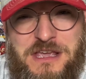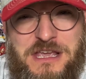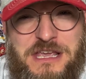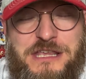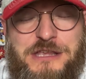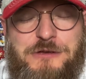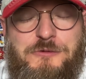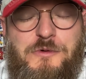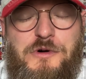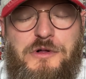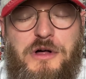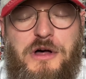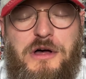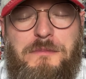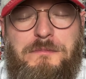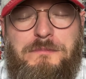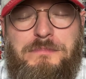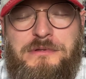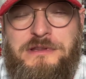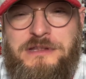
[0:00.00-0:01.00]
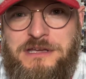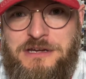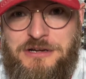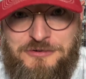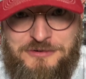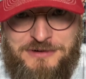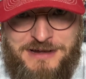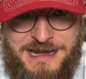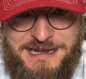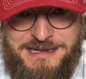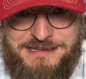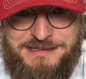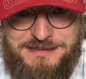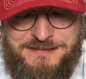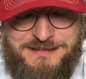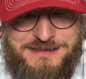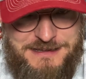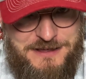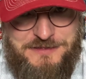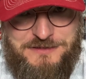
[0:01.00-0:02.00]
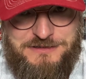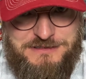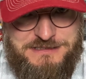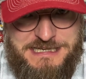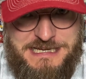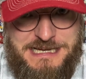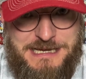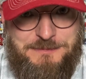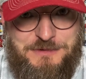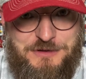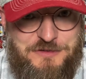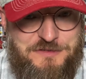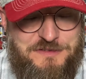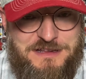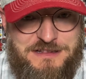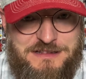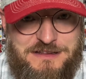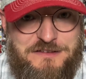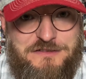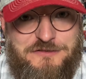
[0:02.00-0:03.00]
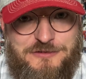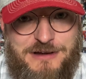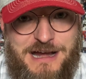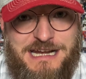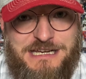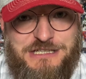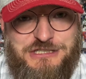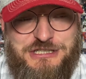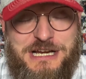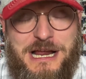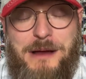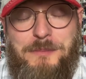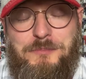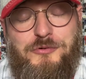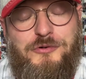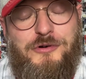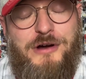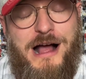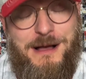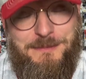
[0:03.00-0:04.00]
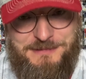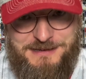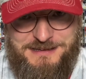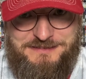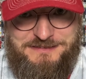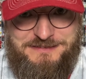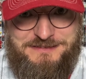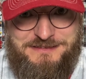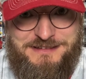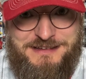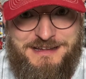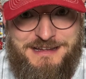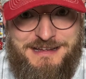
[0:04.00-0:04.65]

You will obliterate the other team using this strategy, I promise.